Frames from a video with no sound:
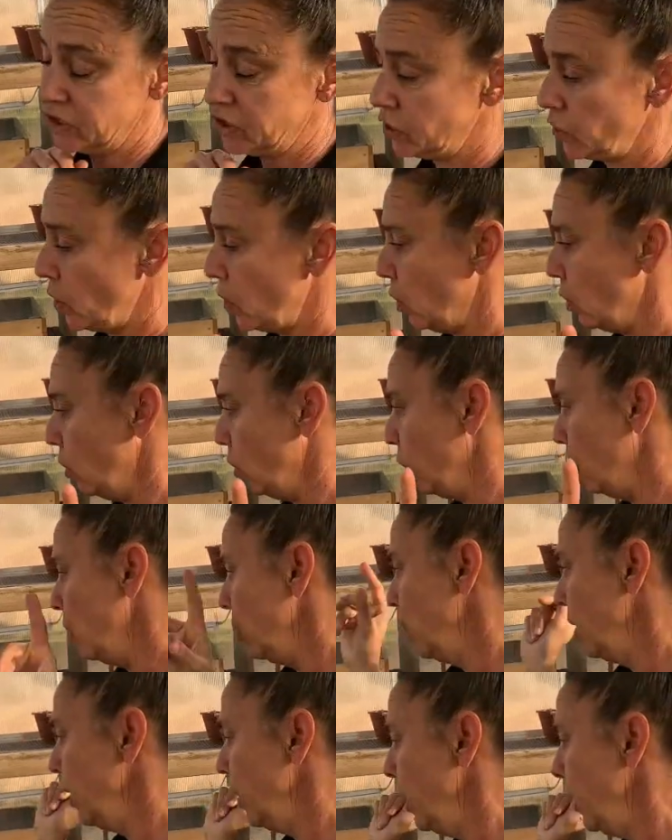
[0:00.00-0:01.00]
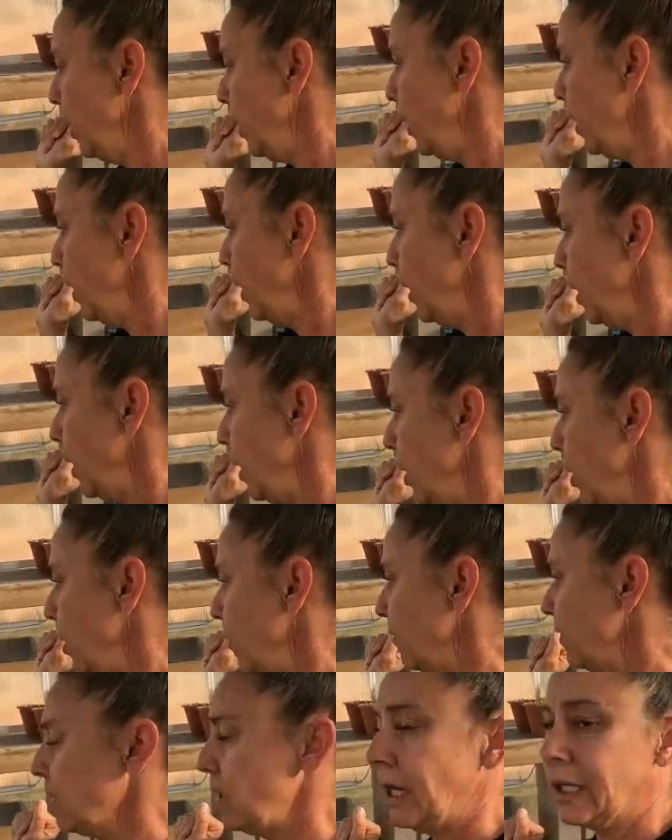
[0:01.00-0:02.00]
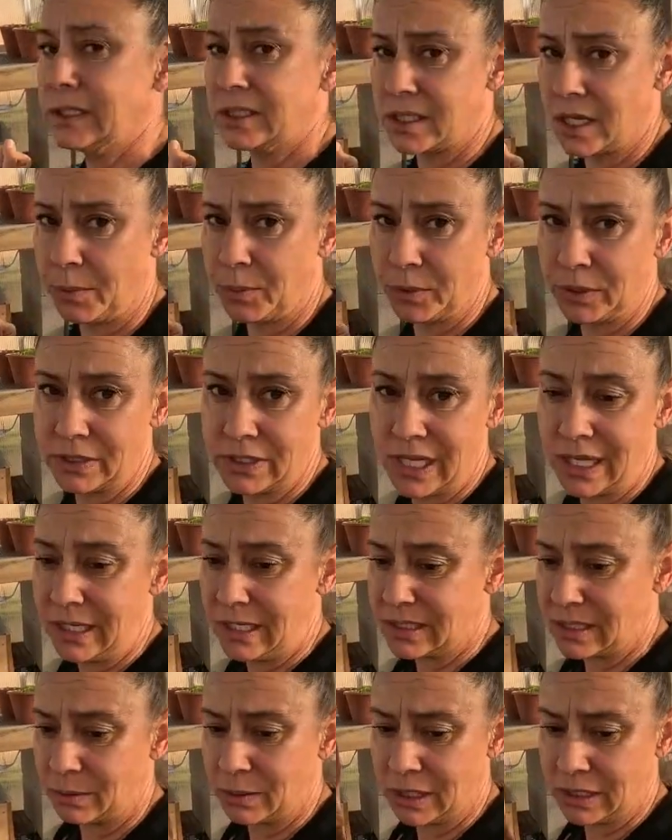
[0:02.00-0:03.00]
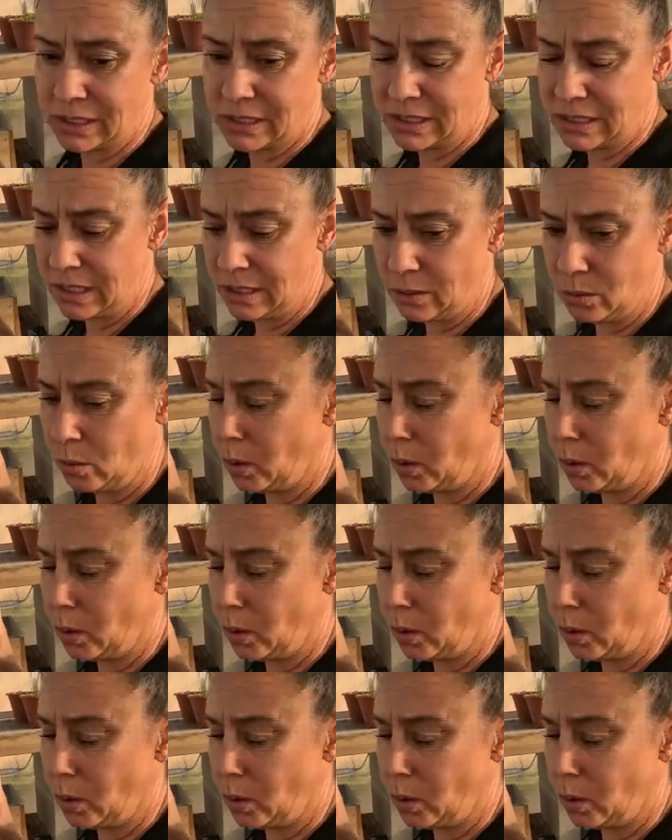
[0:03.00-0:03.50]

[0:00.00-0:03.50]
So over the next couple of days, I'm going to see